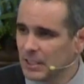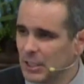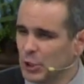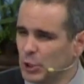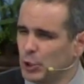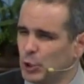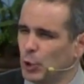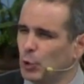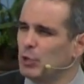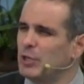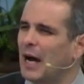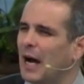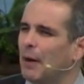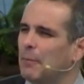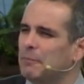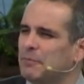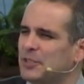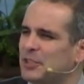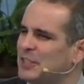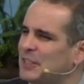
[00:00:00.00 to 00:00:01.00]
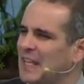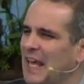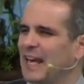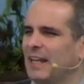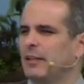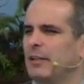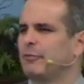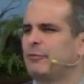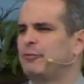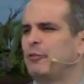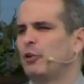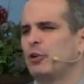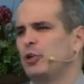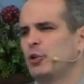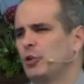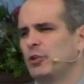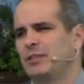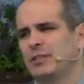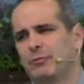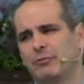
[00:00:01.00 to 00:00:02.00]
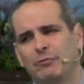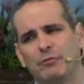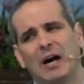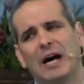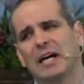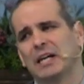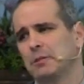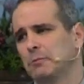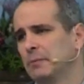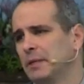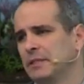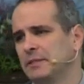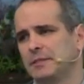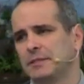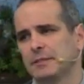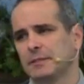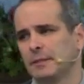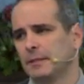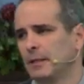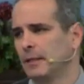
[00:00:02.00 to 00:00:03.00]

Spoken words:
do not settle for your defilement.